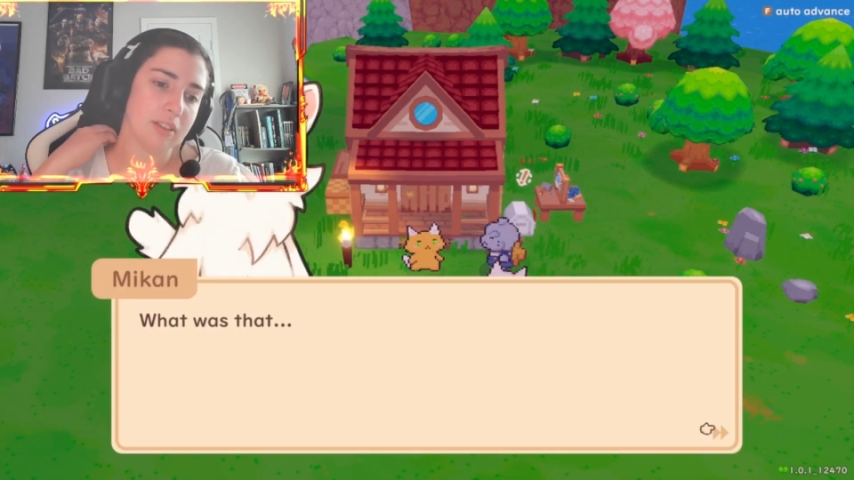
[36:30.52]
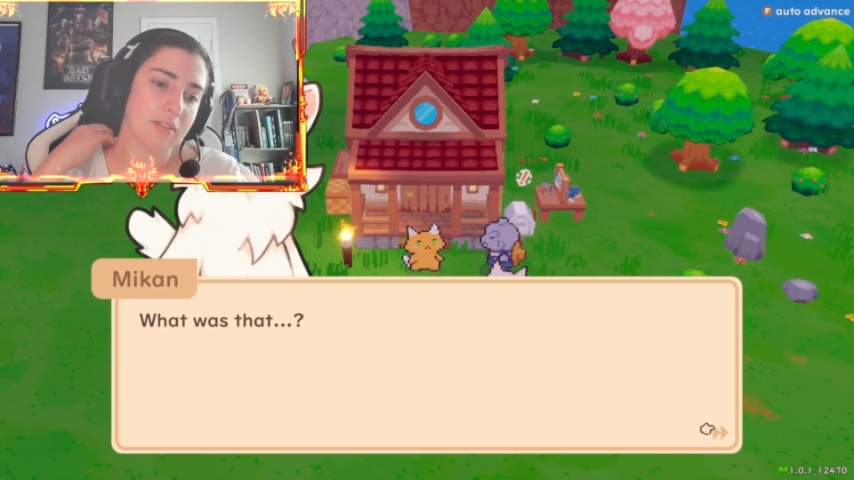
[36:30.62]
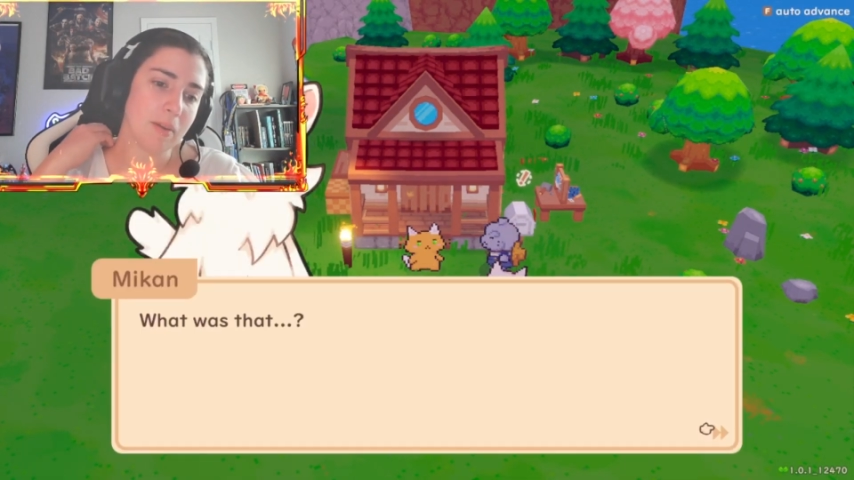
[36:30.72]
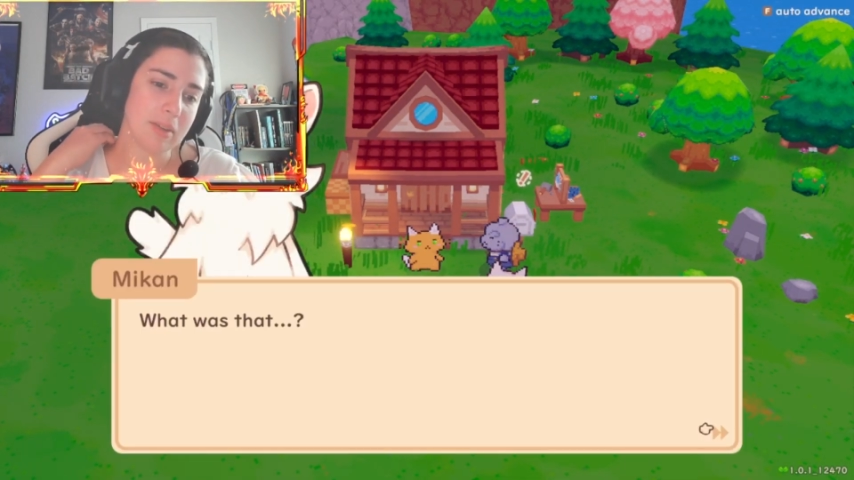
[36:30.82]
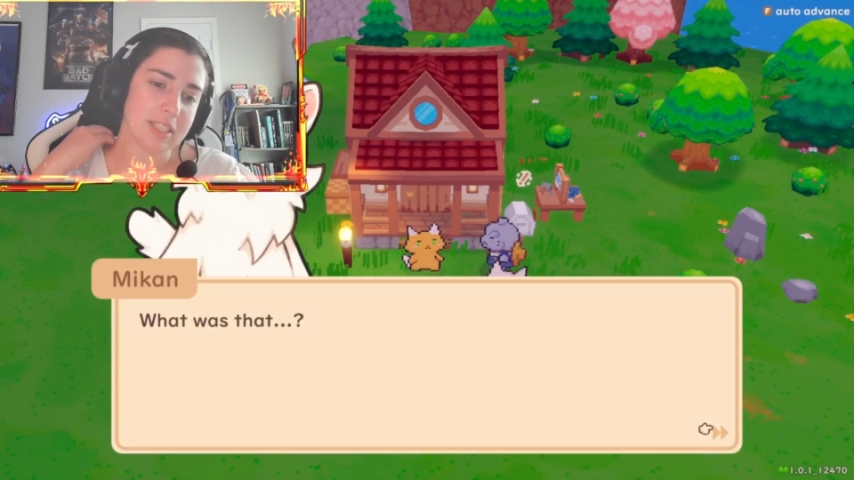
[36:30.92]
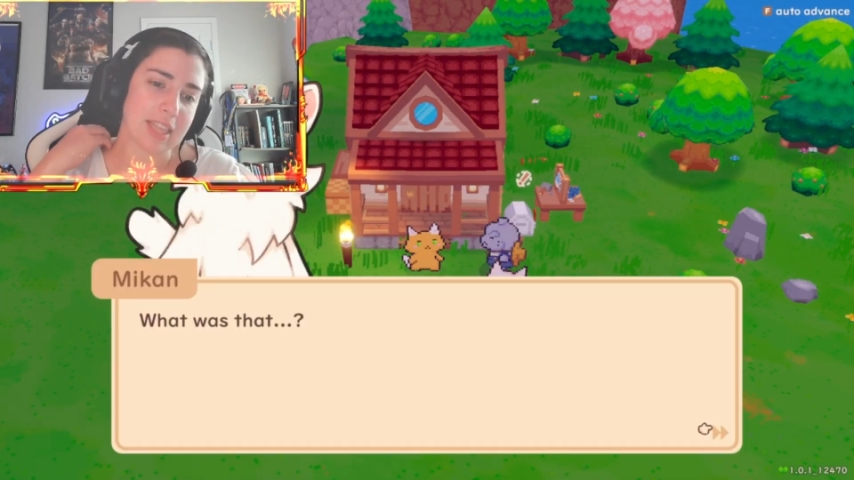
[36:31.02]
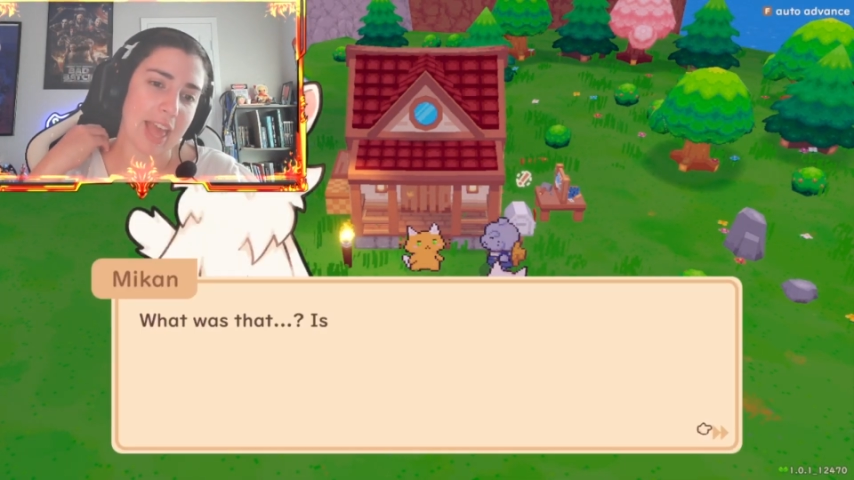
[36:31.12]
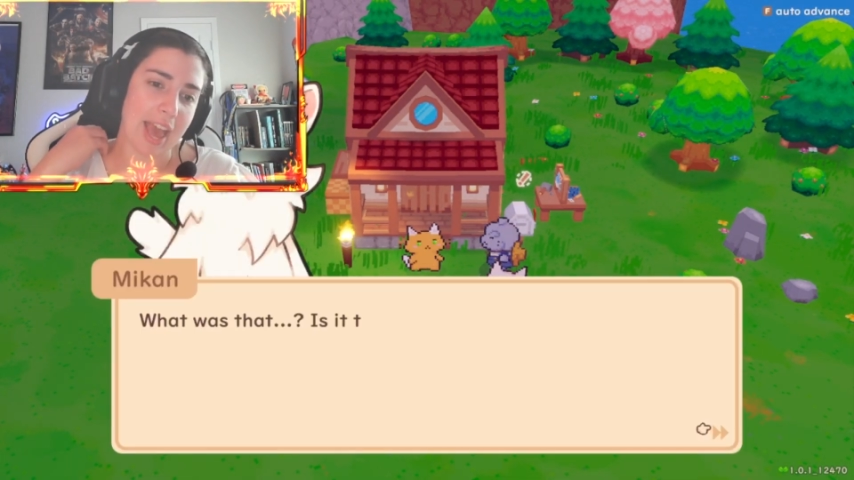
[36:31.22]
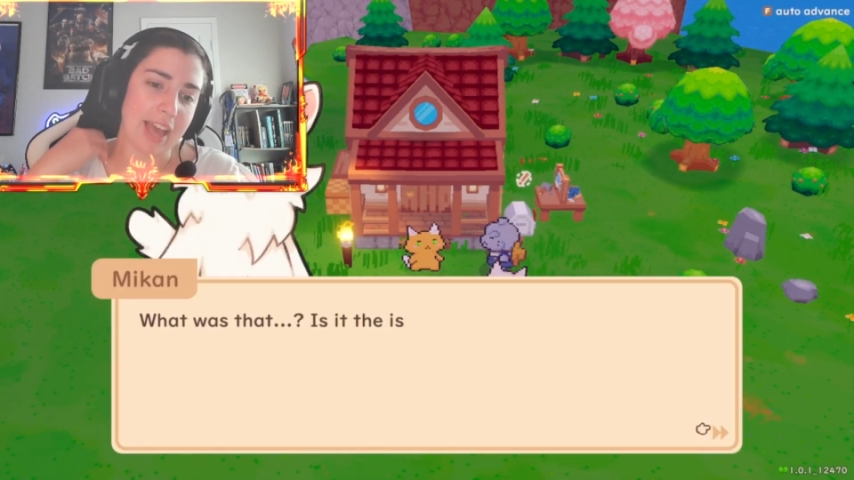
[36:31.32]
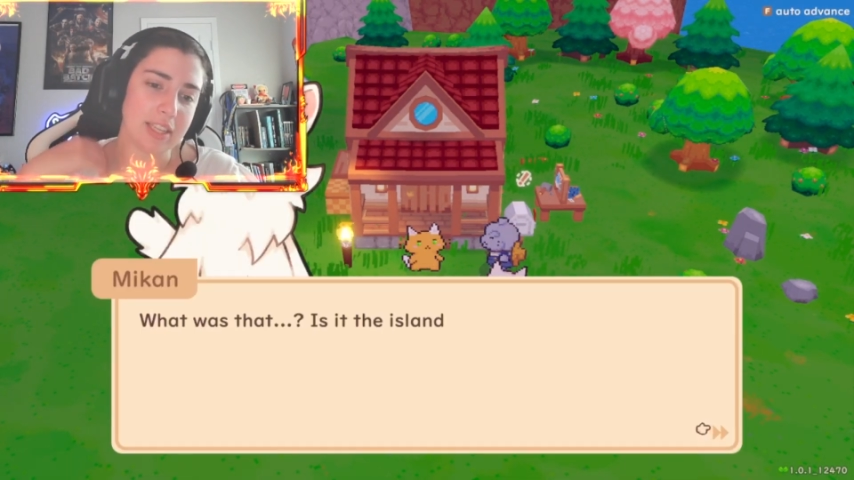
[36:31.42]
What was
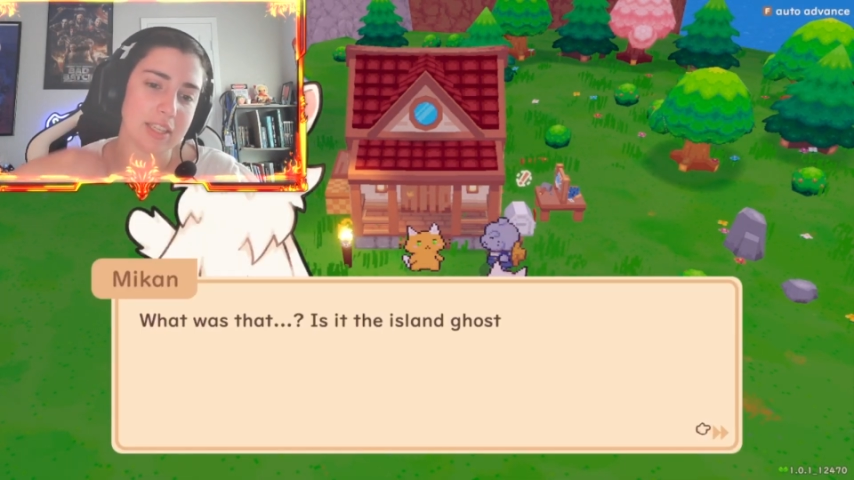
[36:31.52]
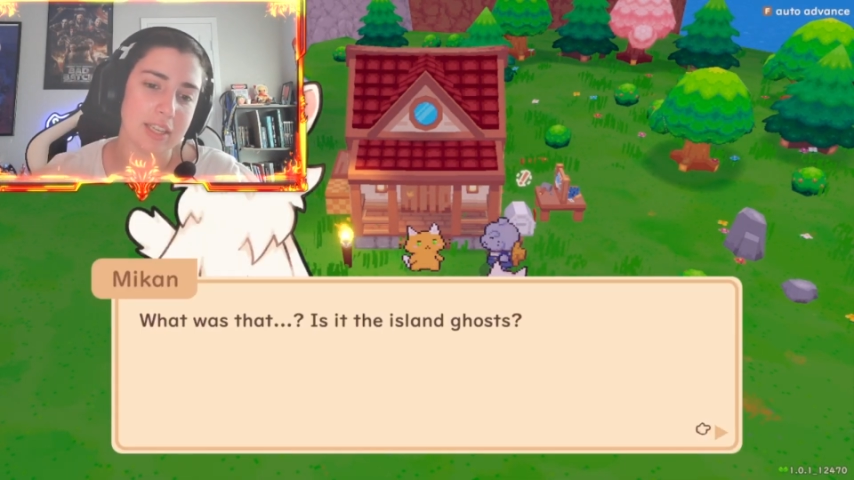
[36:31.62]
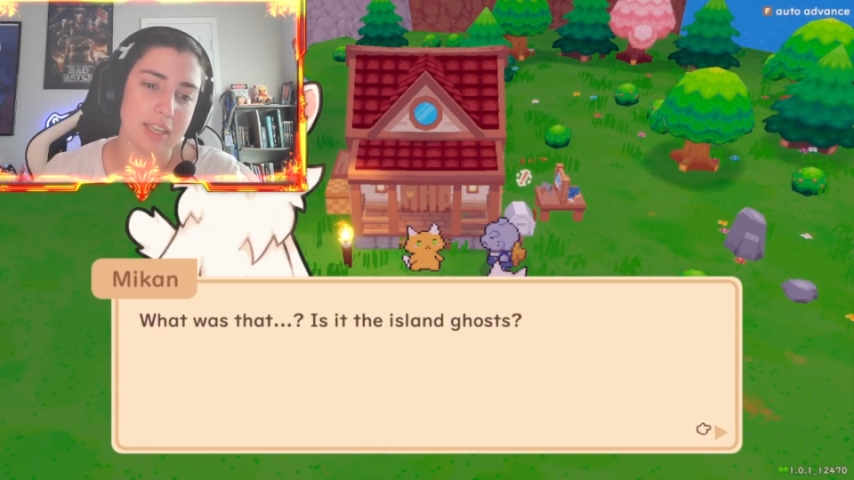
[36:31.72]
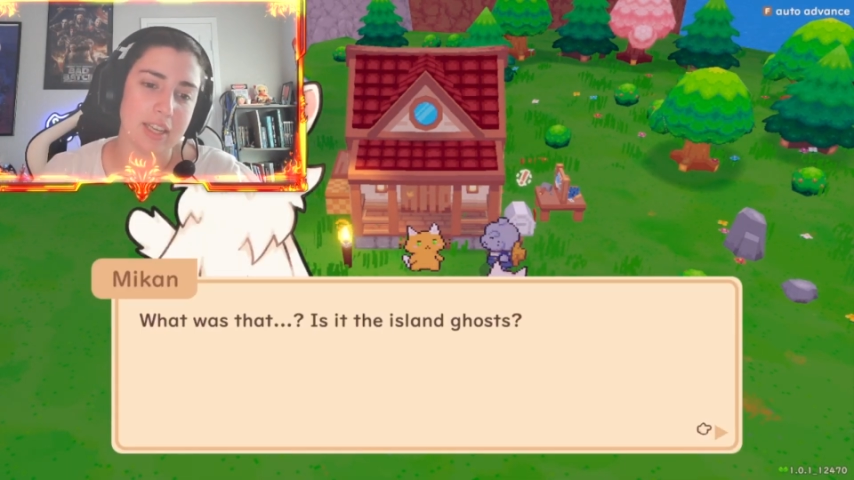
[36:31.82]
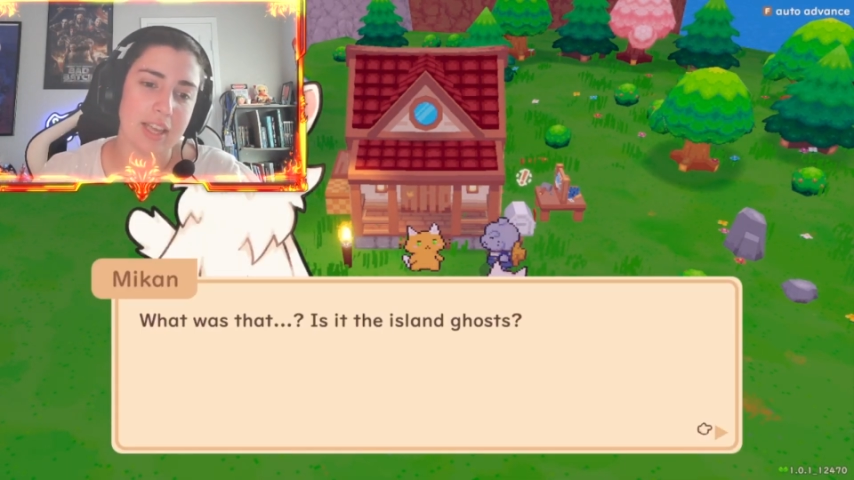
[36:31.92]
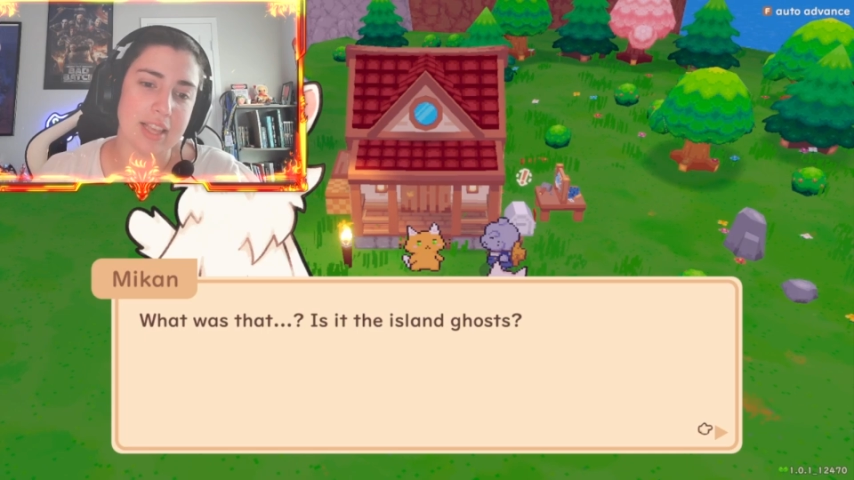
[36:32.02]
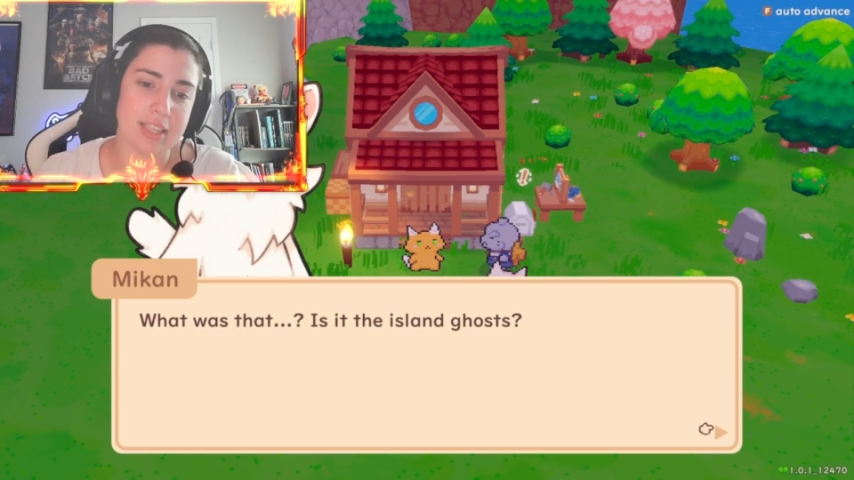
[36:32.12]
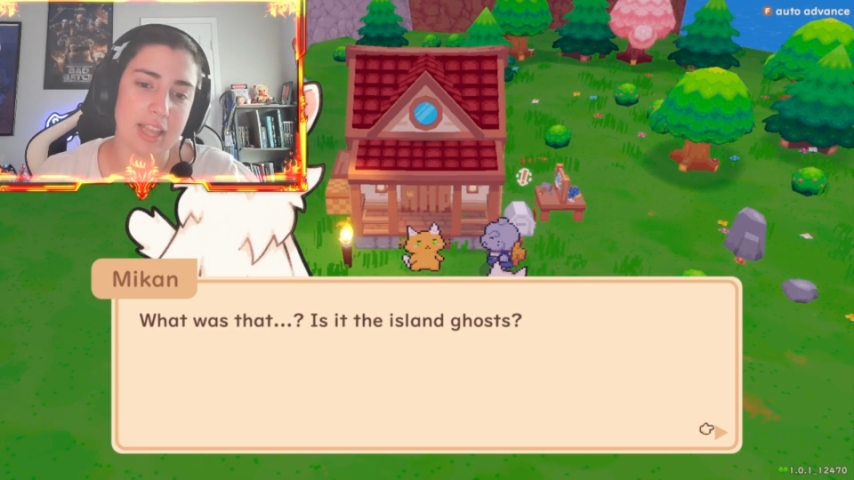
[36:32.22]
that? Is